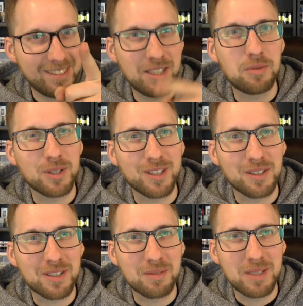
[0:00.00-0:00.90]
It's worth a
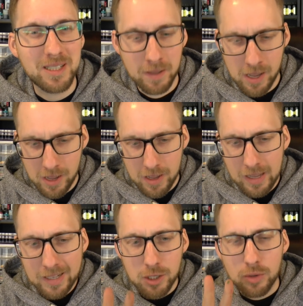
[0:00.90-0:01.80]
lot to me.
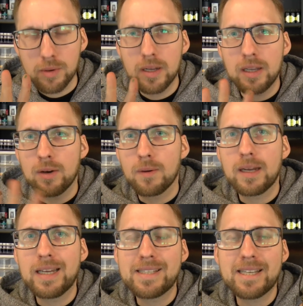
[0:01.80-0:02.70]
So you know,
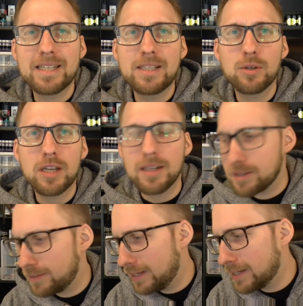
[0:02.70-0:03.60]
it's it's those kinds
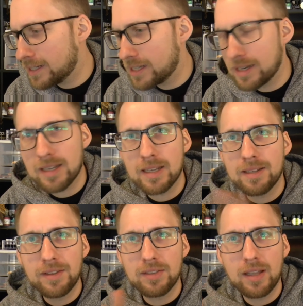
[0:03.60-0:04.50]
of things
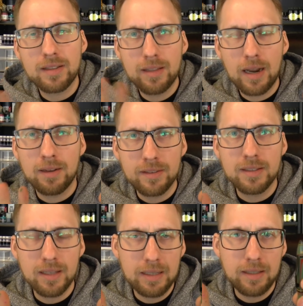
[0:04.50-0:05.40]
uh, that that I
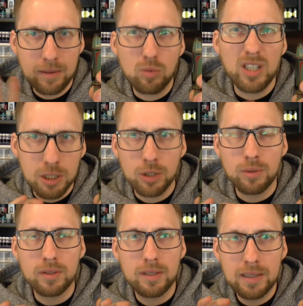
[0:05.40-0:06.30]
think they that really show
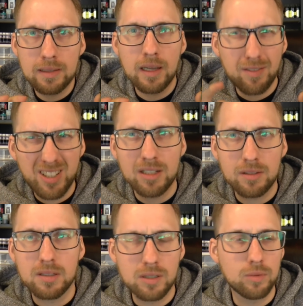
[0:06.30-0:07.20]
that they they have geared
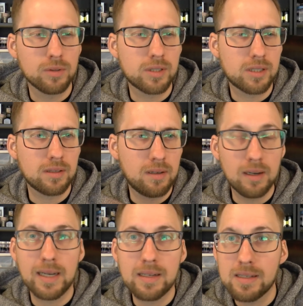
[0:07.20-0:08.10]
this towards
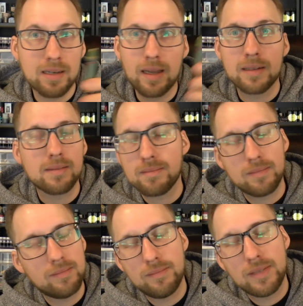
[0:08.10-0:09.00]
collectors and, and
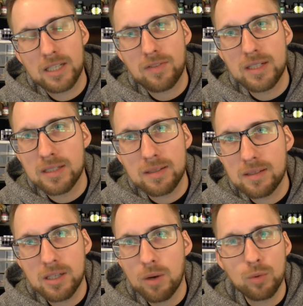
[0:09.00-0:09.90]
let's face it,
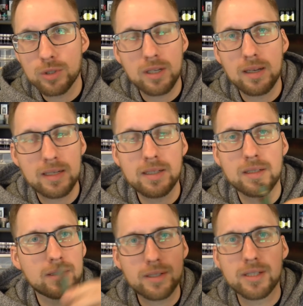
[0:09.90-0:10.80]
Star Wars
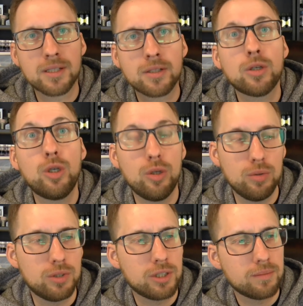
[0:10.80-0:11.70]
collecting is is
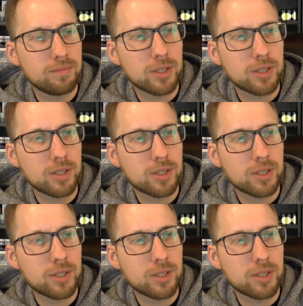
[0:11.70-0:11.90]
huge.